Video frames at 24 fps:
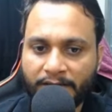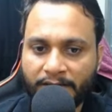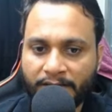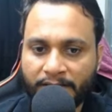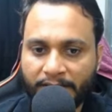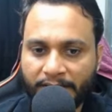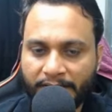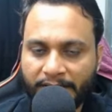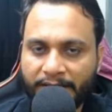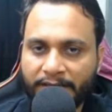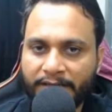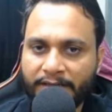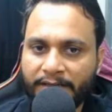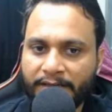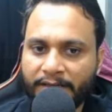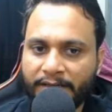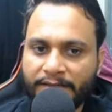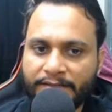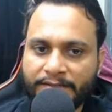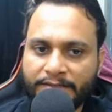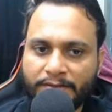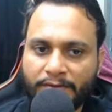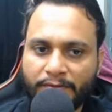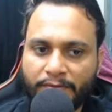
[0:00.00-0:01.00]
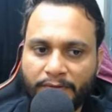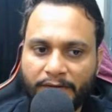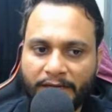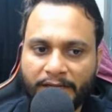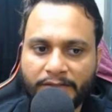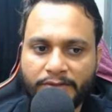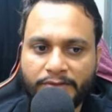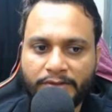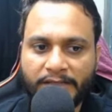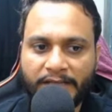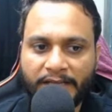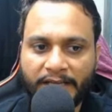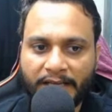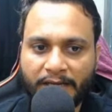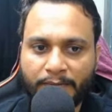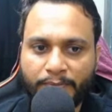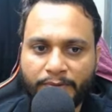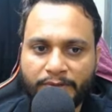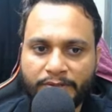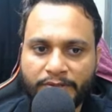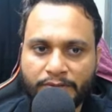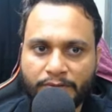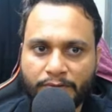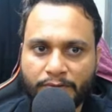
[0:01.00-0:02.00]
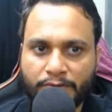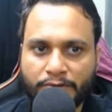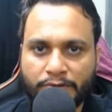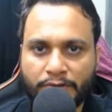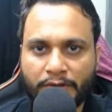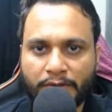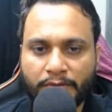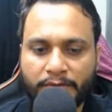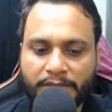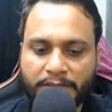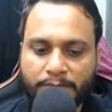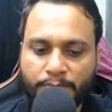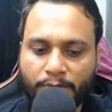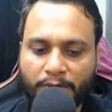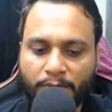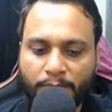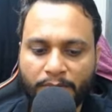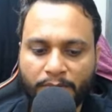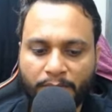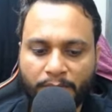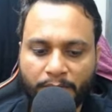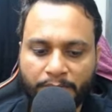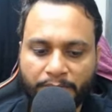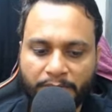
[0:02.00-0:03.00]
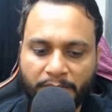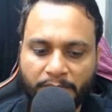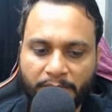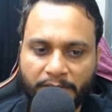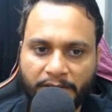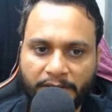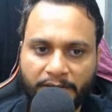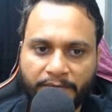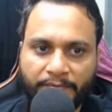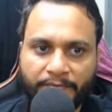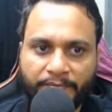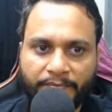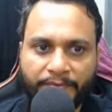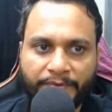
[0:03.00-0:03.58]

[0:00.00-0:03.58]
current index will actually help us to solve this problem optimally.